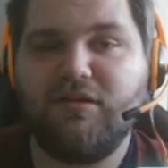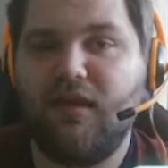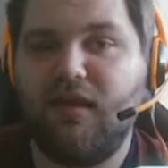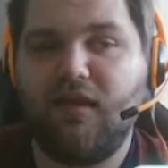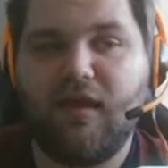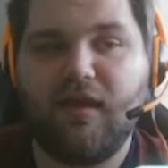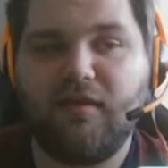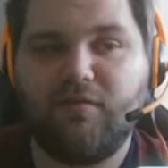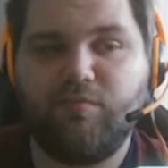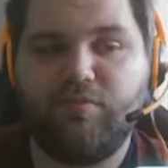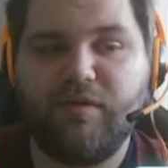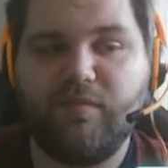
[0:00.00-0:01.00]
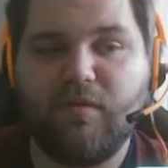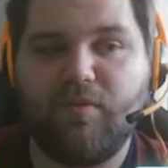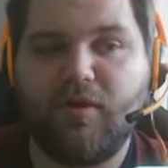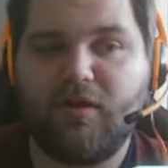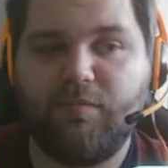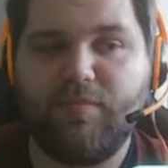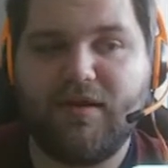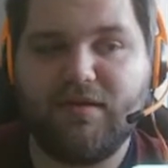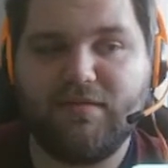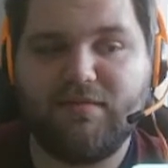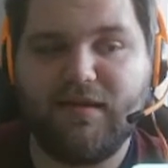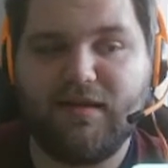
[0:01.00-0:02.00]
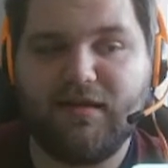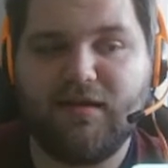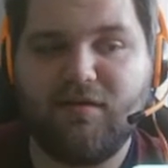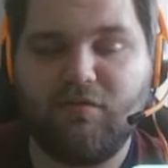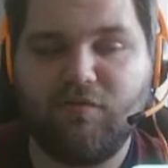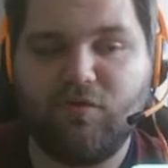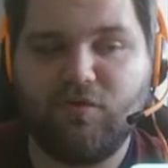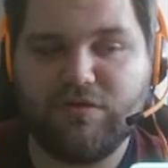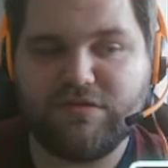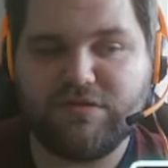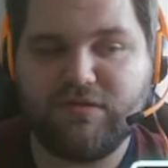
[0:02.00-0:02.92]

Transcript: and premium pocket pairs that are of course